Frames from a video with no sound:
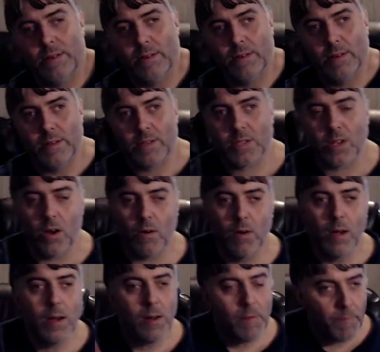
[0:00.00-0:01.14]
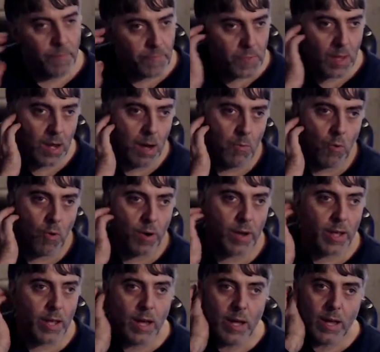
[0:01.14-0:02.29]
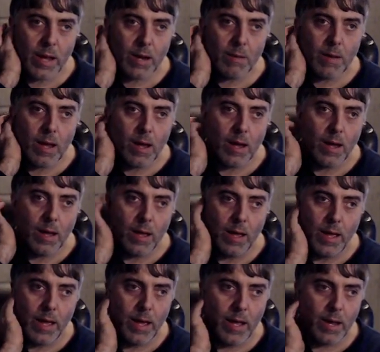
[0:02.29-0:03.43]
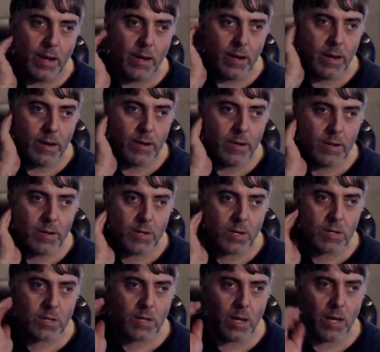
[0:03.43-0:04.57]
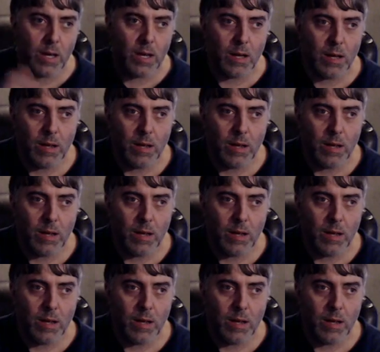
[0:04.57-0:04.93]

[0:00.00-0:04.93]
So I'm warning you, and just to